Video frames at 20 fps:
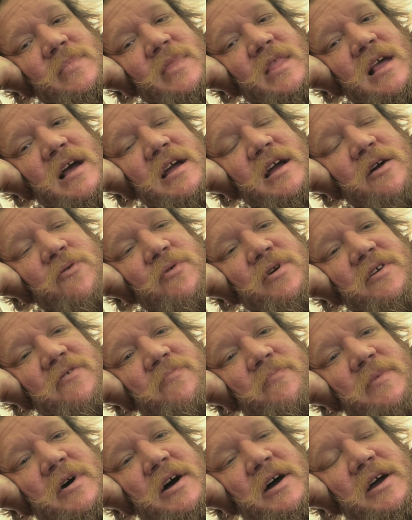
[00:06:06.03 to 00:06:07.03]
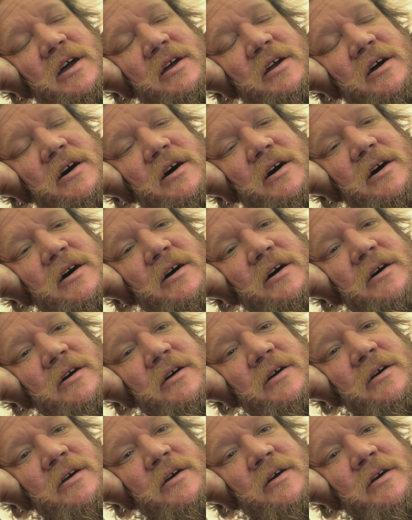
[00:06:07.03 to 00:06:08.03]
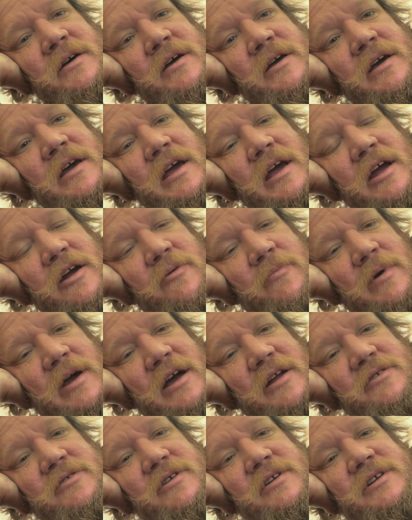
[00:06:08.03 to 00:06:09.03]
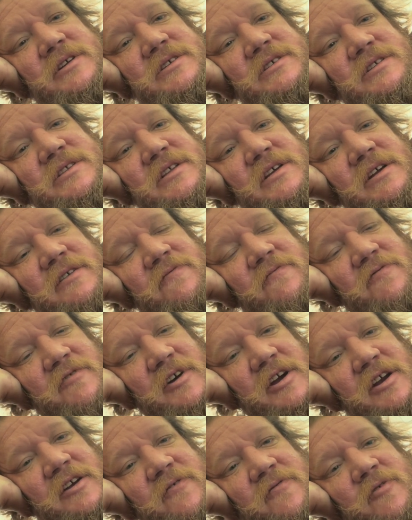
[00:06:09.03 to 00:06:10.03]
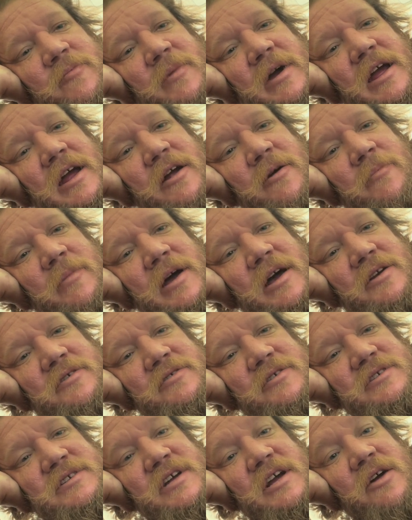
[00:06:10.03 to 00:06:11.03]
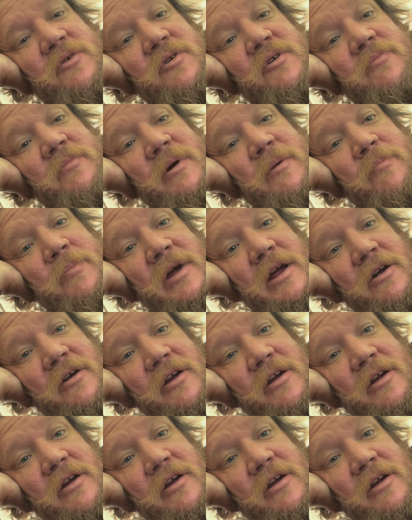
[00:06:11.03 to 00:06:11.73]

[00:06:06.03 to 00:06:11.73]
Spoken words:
I got rid of my air mattress, the inflator for my air mattress. I got rid of my bear